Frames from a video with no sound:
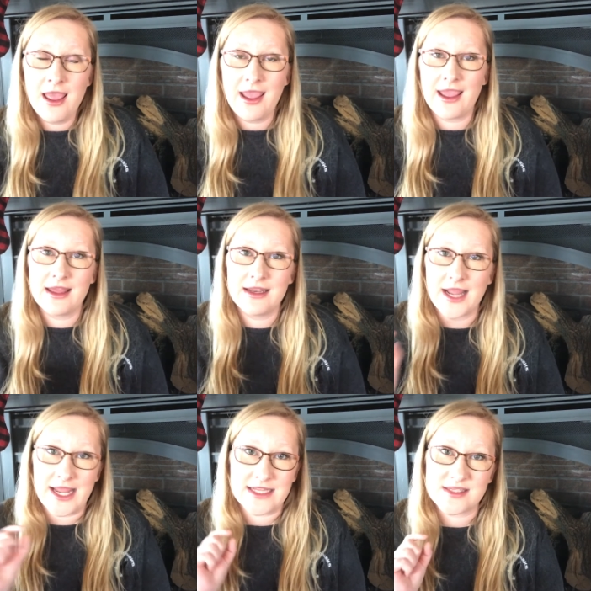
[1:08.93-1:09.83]
And
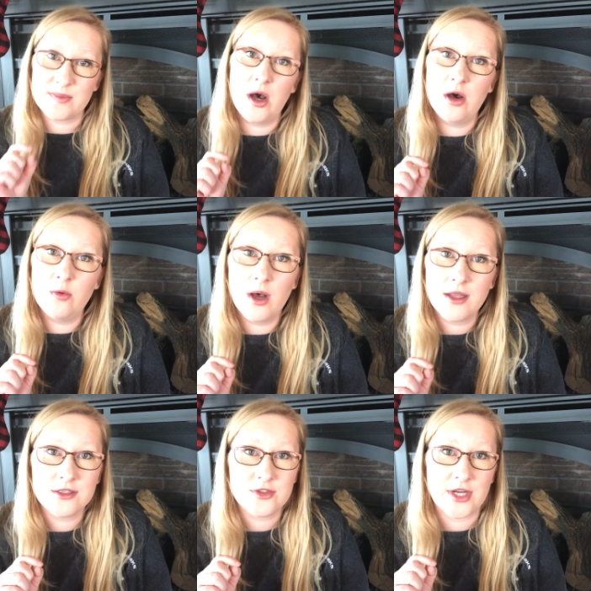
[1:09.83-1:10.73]
a small
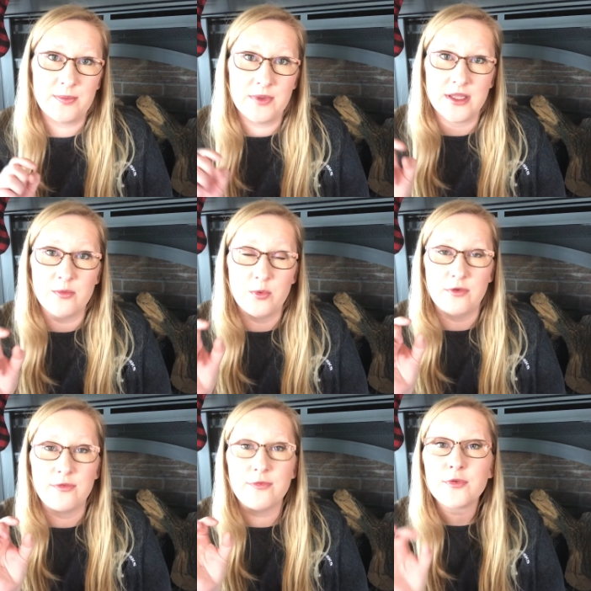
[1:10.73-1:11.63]
water droplet
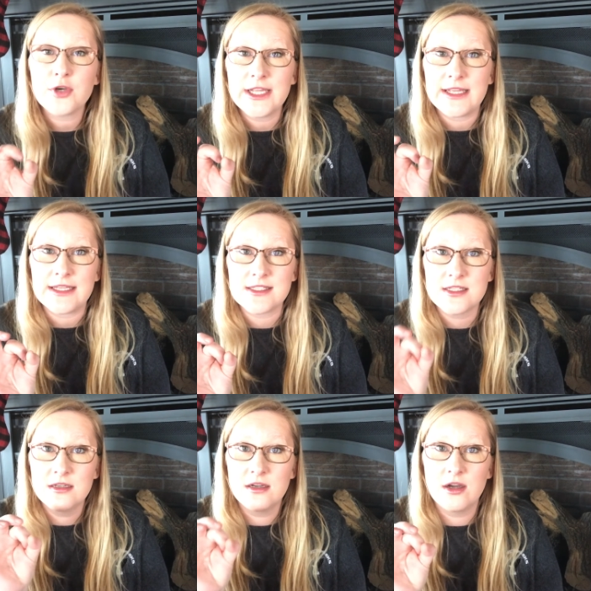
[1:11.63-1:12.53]
will freeze
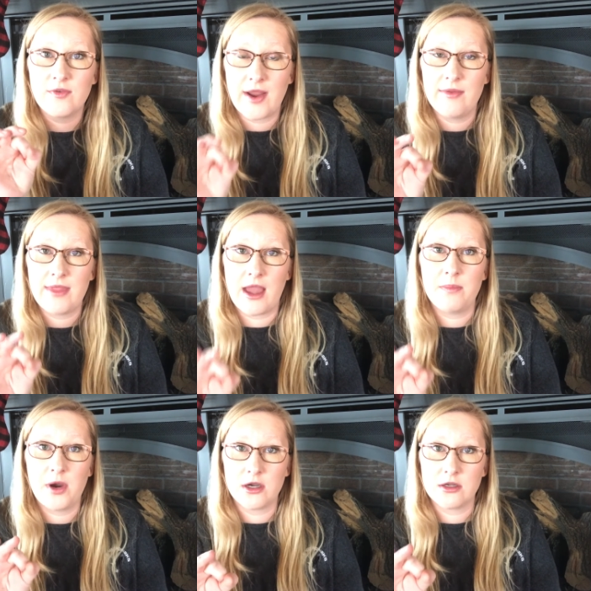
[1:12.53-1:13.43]
around that
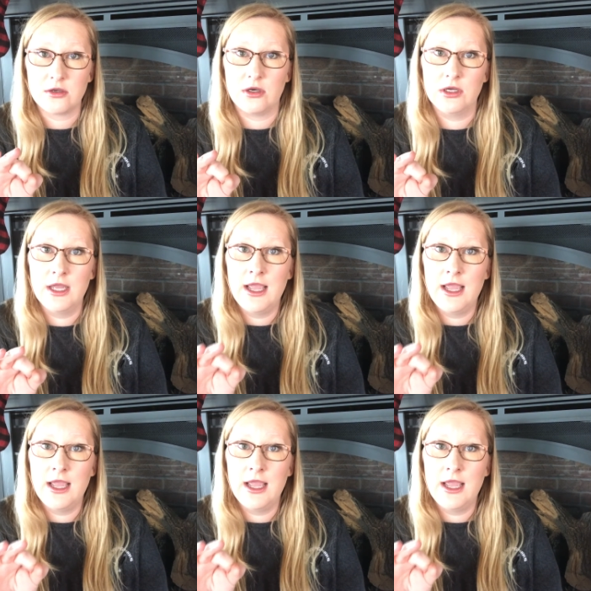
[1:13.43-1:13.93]
particle.